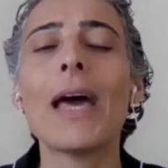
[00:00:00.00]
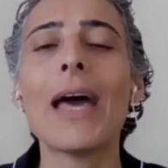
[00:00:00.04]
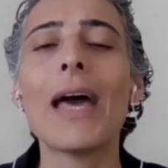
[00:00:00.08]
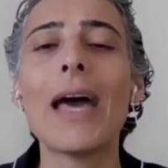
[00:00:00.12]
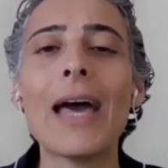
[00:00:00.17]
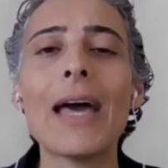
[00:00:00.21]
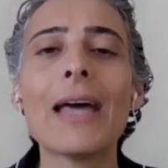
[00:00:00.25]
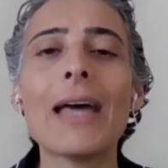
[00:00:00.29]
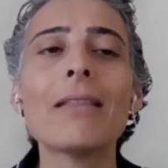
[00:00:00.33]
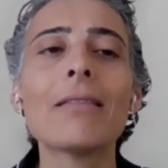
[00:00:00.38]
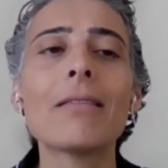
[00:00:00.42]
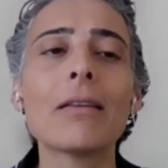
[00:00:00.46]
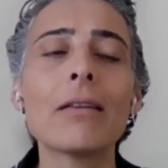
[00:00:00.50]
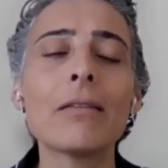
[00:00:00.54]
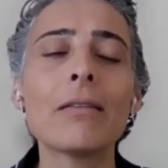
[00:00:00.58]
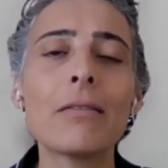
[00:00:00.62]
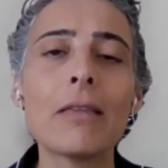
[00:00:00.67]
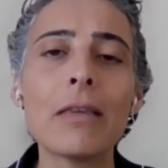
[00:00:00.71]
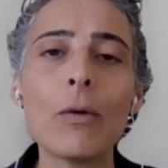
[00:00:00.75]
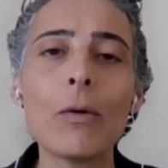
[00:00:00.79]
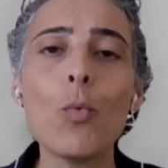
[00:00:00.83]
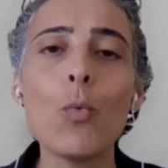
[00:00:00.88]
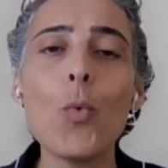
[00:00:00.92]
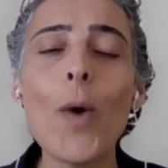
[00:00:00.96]
And
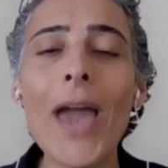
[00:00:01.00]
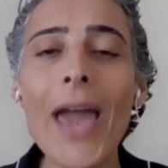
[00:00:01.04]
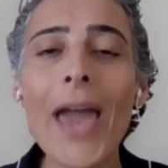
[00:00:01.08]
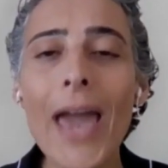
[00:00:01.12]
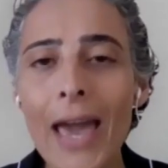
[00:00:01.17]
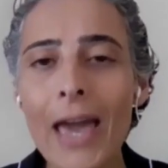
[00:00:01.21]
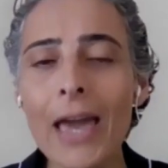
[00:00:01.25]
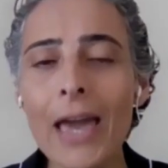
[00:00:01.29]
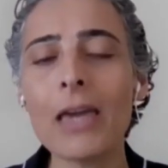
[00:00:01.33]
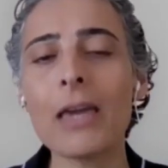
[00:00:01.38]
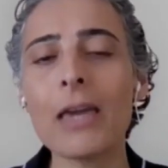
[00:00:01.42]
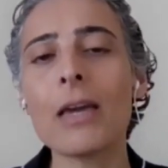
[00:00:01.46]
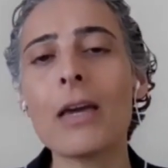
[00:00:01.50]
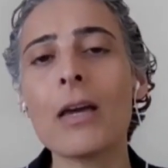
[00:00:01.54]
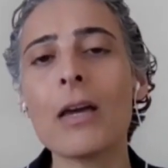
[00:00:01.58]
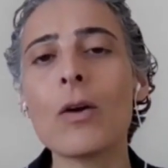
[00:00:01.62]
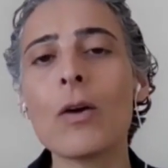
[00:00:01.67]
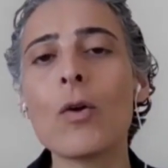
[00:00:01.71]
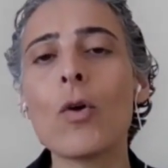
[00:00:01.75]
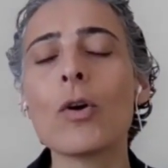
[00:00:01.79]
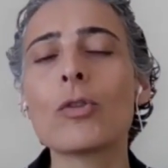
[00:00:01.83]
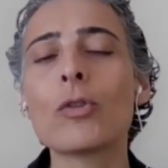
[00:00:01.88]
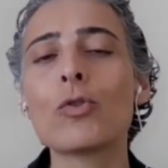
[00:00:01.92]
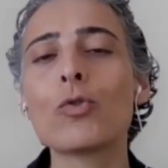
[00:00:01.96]
the way
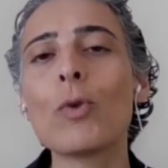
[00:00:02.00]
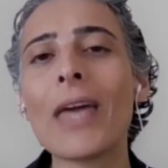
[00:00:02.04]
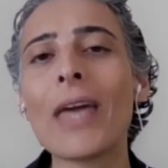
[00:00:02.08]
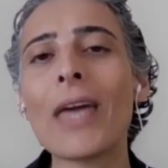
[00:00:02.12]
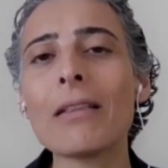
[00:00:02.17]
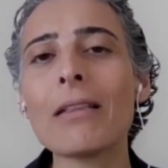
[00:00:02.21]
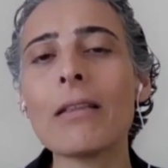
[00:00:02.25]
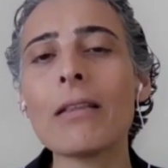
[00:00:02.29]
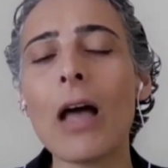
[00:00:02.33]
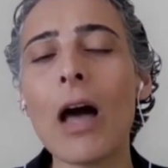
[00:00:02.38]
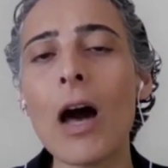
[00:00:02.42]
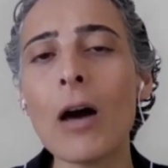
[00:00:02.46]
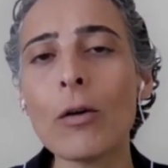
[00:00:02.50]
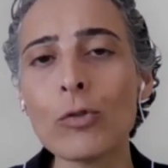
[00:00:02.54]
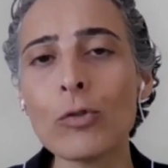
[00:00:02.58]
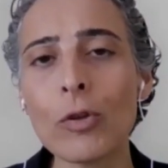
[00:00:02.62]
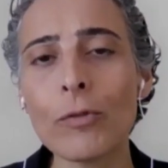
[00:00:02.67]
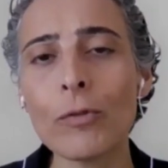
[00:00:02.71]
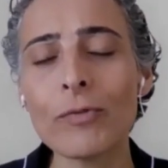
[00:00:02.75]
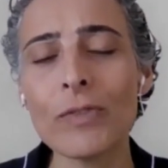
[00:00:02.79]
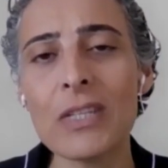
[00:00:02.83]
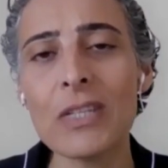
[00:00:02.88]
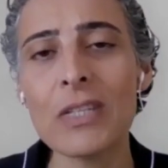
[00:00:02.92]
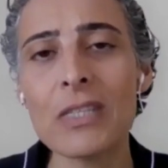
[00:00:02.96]
to get out
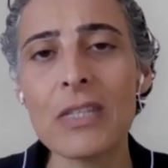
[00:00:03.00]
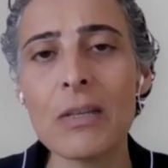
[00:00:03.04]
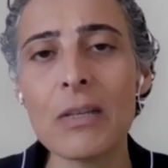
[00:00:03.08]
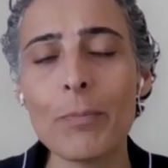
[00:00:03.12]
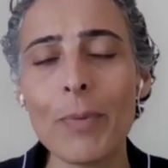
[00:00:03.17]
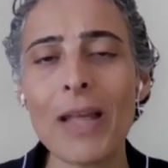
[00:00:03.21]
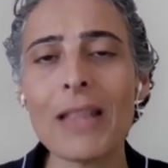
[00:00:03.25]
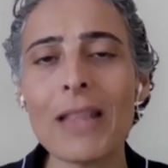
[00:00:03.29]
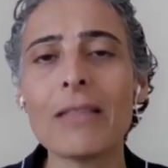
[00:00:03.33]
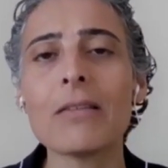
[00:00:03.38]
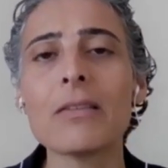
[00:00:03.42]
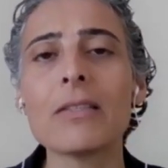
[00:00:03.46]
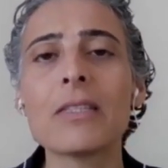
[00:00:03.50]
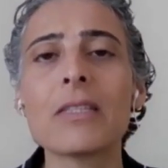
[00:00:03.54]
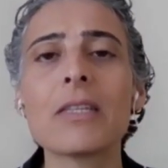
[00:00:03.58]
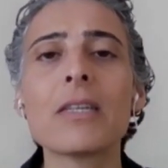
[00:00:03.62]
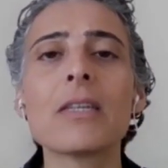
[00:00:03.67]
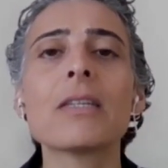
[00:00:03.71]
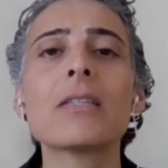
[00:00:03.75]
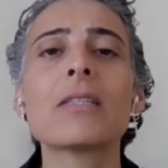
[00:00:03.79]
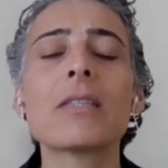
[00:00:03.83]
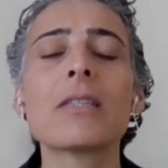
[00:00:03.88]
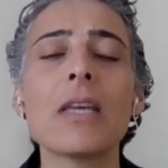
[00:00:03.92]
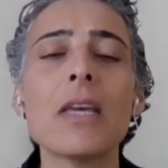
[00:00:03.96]
of these
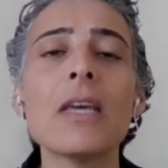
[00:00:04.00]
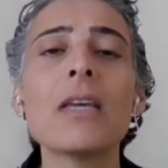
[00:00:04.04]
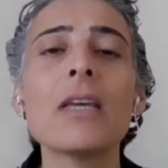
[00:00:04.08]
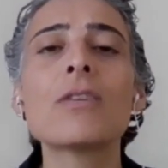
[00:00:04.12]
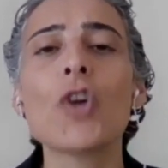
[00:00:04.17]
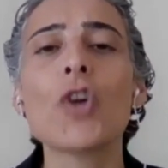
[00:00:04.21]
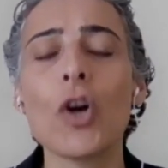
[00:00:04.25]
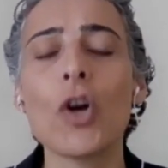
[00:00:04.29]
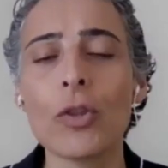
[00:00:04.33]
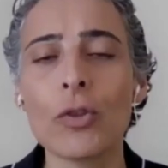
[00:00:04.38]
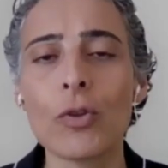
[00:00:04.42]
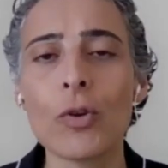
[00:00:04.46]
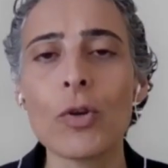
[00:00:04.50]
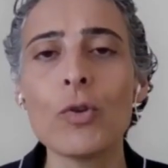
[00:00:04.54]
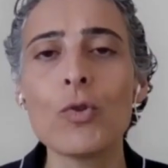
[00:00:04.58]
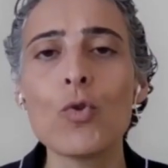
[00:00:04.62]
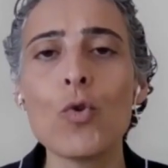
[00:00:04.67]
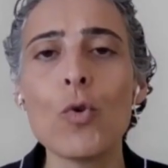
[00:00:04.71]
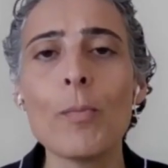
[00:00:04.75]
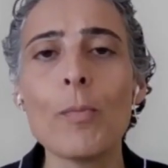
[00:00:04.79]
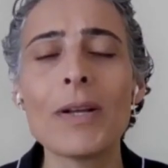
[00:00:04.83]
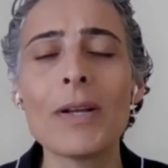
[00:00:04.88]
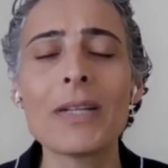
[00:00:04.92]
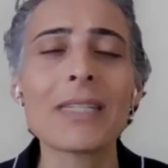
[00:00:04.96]
dependencies is on
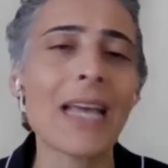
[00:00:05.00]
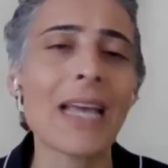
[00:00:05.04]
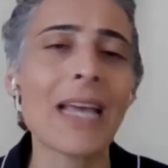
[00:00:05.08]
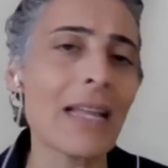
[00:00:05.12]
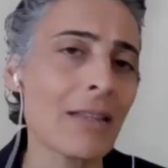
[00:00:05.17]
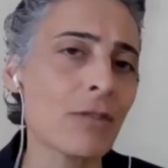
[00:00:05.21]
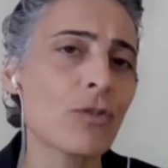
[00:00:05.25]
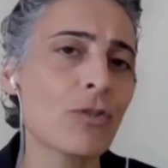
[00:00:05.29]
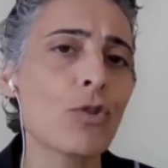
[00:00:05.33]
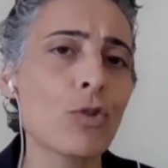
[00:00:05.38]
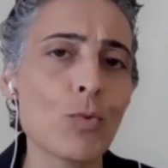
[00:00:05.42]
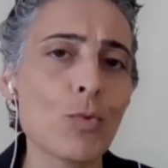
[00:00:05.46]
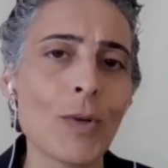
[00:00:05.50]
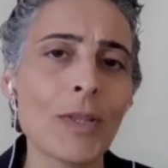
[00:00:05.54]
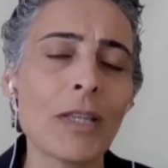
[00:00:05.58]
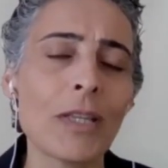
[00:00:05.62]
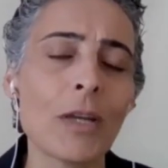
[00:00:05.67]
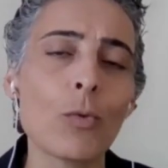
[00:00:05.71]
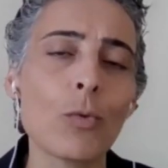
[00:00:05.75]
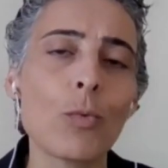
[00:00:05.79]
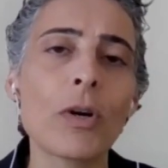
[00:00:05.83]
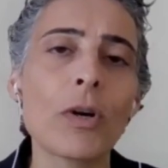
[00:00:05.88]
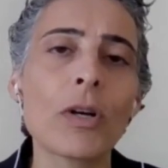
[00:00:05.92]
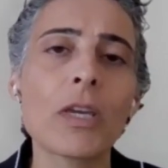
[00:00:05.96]
renewables, and this is what
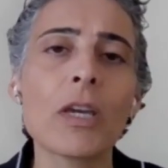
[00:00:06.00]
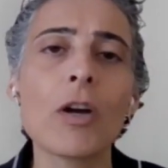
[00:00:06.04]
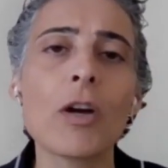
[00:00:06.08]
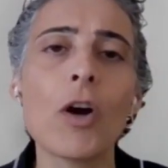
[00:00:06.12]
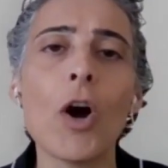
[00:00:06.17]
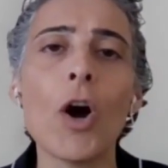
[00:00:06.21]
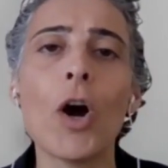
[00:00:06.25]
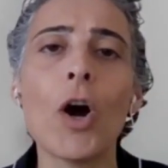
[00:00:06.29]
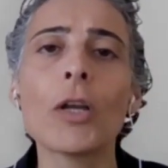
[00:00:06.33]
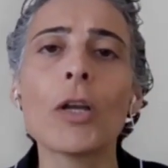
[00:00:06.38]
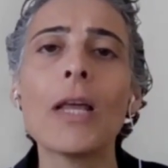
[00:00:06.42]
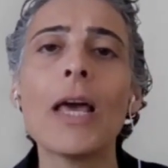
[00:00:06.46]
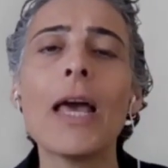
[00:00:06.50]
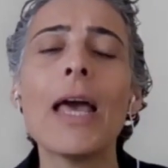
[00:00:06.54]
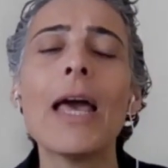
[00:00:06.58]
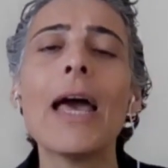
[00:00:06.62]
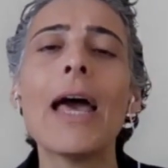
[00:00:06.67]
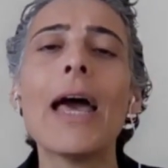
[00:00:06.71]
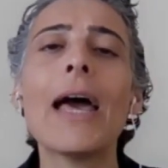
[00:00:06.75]
they're working on,